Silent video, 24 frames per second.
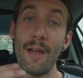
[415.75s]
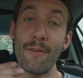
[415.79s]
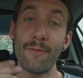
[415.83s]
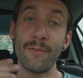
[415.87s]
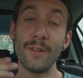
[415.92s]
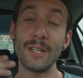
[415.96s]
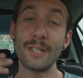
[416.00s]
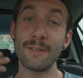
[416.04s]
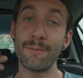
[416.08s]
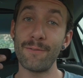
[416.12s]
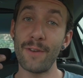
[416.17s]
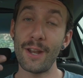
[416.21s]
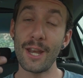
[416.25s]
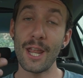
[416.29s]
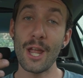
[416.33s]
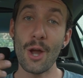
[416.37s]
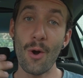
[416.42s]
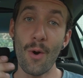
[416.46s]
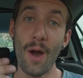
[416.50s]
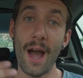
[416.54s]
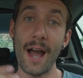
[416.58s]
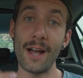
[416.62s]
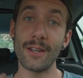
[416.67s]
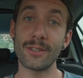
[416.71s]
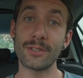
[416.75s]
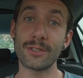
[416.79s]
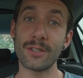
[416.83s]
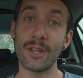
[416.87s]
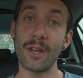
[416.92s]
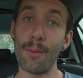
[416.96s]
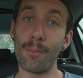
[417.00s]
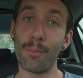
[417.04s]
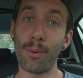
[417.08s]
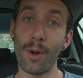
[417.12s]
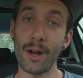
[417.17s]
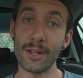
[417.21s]
this video has
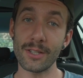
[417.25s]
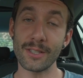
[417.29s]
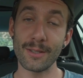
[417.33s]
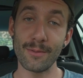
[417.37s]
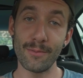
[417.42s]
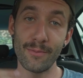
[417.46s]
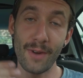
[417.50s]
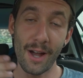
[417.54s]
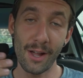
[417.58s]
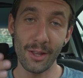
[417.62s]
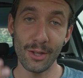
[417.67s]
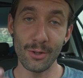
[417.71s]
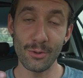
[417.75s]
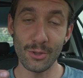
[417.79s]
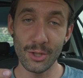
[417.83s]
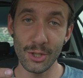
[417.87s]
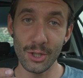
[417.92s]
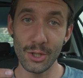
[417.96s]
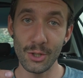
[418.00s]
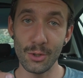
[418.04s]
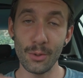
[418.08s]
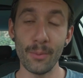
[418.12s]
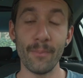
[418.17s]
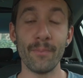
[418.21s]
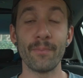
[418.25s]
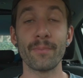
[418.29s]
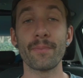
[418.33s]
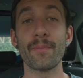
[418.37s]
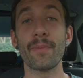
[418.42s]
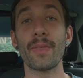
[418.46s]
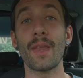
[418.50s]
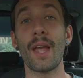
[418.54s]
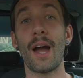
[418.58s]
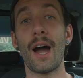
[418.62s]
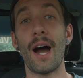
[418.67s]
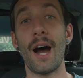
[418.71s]
brought some value to you,
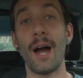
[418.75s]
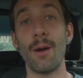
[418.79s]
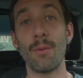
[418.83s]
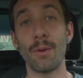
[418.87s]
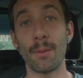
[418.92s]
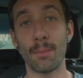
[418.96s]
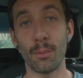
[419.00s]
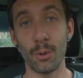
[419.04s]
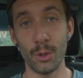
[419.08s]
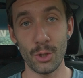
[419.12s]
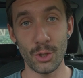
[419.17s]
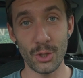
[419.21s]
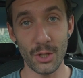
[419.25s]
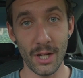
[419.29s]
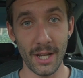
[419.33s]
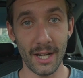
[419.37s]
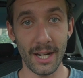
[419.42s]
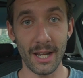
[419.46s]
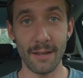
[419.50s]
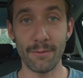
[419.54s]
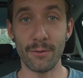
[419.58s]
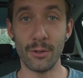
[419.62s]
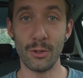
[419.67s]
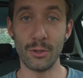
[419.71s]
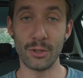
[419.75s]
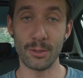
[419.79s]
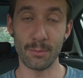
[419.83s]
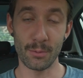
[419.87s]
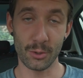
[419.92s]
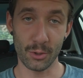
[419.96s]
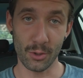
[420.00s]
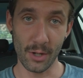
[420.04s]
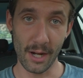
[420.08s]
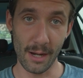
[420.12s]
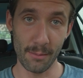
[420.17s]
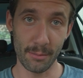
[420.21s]
I would appreciate it if you
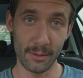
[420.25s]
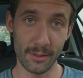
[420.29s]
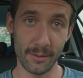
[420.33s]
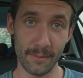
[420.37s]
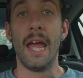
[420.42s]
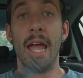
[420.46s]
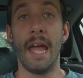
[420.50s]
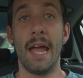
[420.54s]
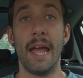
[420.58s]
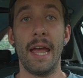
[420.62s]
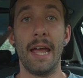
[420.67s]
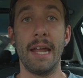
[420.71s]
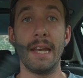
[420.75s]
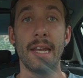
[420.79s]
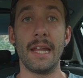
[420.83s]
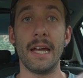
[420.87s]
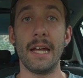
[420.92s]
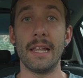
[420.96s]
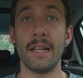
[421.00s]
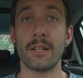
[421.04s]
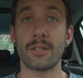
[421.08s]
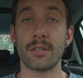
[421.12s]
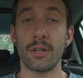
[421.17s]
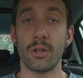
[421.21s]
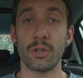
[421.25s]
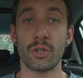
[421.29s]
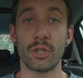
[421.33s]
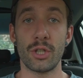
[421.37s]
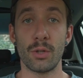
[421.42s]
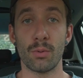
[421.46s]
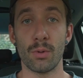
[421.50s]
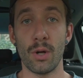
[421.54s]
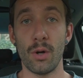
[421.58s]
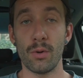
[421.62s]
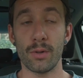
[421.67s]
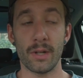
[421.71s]
subscribed. And yeah, that's all
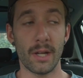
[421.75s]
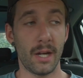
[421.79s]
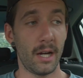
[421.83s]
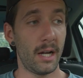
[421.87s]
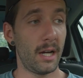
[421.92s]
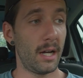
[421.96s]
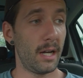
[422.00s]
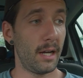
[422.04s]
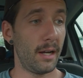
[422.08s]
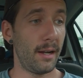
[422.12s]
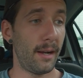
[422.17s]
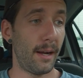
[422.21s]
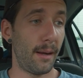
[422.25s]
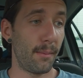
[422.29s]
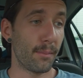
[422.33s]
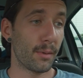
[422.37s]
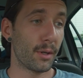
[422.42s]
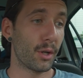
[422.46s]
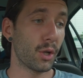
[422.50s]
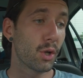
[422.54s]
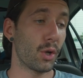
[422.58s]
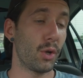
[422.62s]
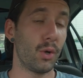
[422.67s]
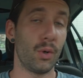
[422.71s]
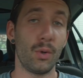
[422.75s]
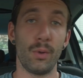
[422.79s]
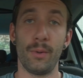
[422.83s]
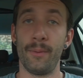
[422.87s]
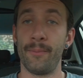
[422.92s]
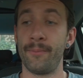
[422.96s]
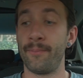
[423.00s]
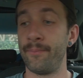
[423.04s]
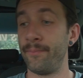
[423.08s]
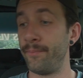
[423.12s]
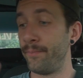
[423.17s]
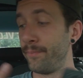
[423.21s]
she wrote. I'm gonna
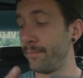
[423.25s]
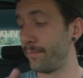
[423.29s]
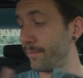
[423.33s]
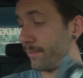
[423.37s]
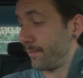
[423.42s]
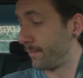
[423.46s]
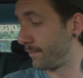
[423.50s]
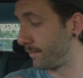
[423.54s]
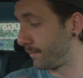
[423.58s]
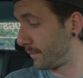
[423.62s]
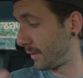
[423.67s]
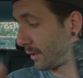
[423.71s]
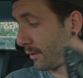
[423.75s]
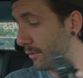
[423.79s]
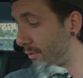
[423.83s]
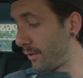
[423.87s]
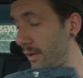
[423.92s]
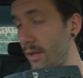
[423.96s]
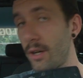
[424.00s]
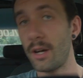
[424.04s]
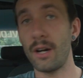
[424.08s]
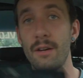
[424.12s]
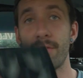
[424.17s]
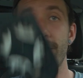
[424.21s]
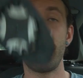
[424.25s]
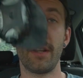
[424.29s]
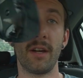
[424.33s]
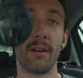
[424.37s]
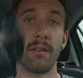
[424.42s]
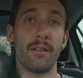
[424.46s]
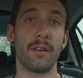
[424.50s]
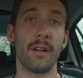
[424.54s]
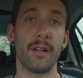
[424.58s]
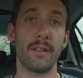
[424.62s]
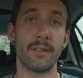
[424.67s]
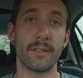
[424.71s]
go off
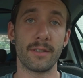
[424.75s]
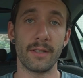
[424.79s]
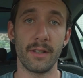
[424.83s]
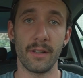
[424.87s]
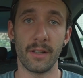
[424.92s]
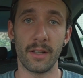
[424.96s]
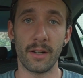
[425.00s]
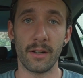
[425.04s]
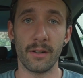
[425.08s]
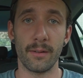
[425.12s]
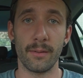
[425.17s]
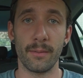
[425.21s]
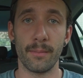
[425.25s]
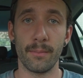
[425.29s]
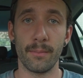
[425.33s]
now. All right, see you later.